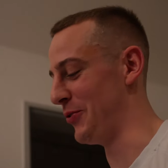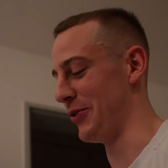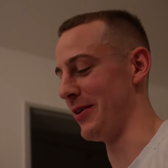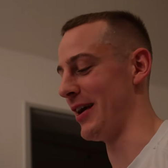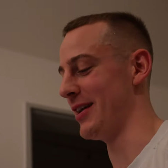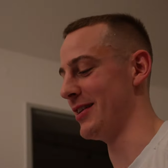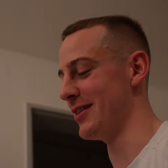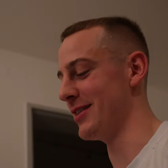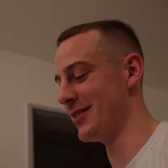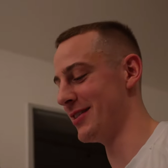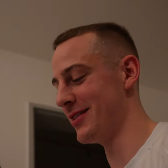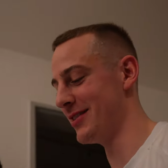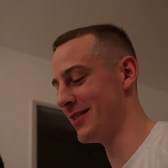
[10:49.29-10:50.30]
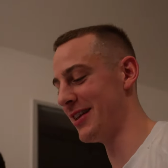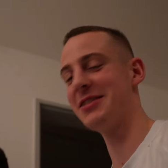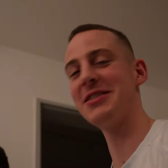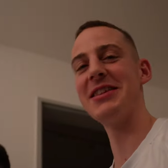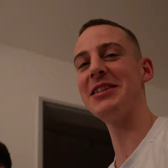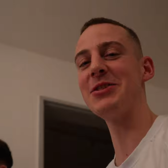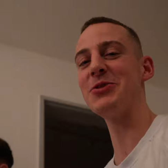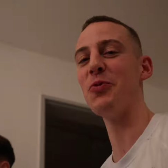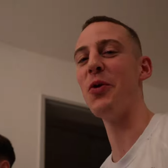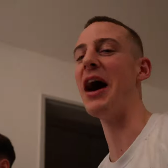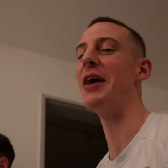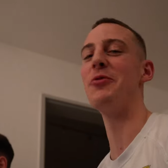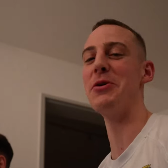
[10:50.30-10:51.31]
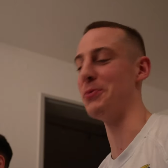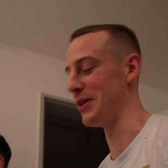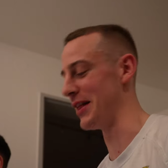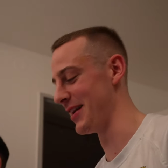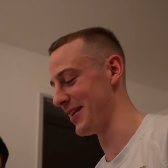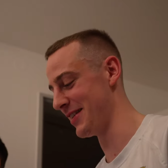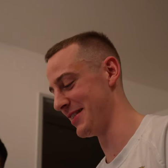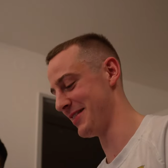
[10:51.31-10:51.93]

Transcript: for right here. This is why we play.